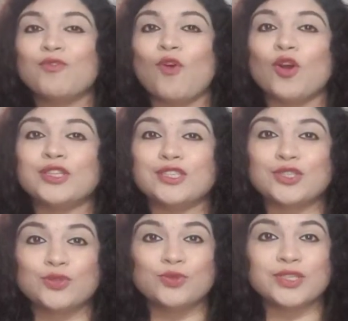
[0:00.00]
For the
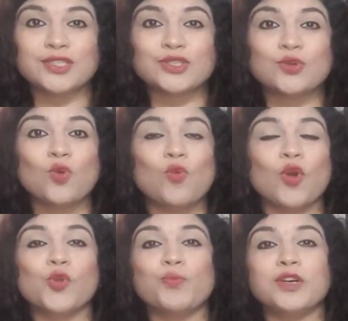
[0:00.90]
students who
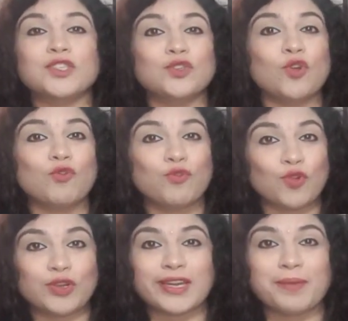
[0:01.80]
want to pursue a
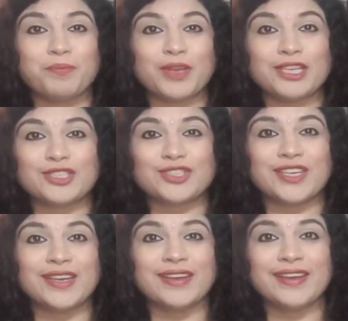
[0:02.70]
full-time
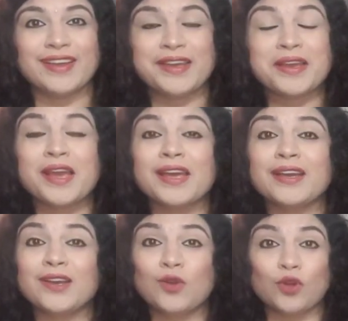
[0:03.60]
PhD,
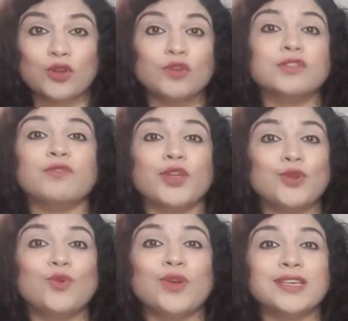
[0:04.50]
good news for
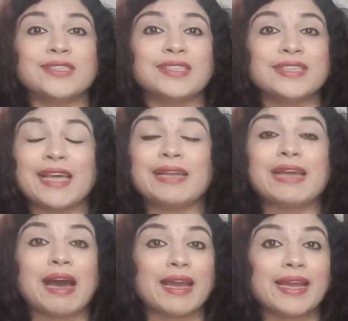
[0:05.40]
you is
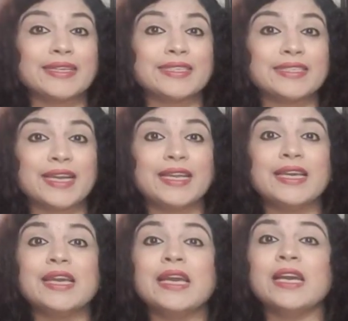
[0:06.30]
that IIT
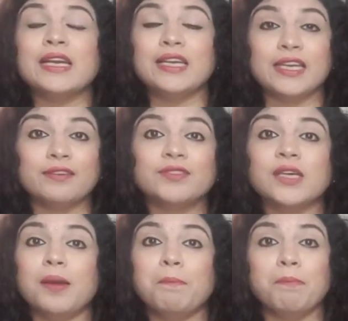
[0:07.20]
Delhi gives
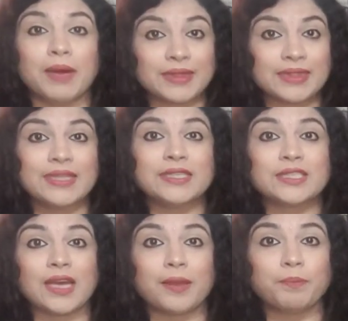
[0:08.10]
a monthly
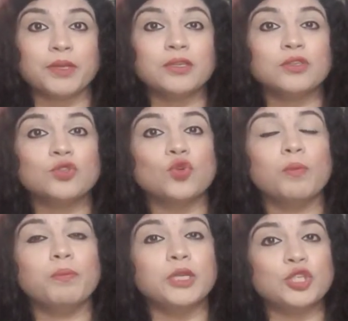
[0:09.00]
stipend
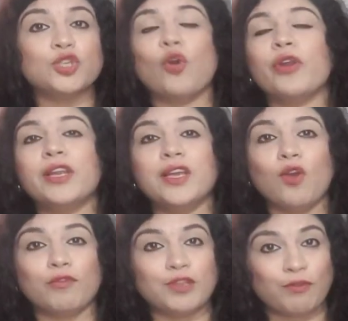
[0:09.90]
to majority
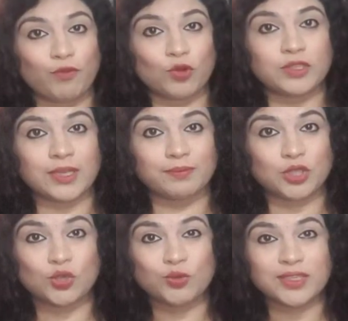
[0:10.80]
of their full-time
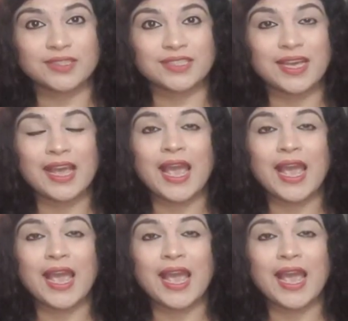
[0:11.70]
students,